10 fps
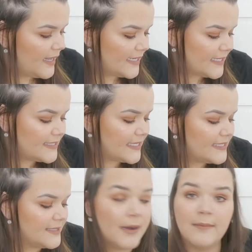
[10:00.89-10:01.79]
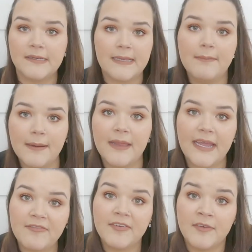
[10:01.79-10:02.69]
And I said to mum, I was like, mum, they
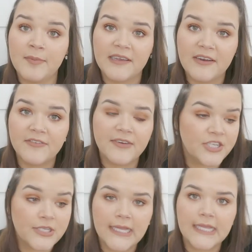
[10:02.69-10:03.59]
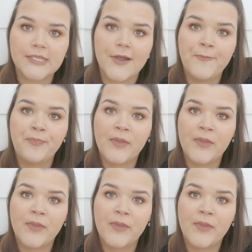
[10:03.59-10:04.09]
have 50% off. And she's like, let's go.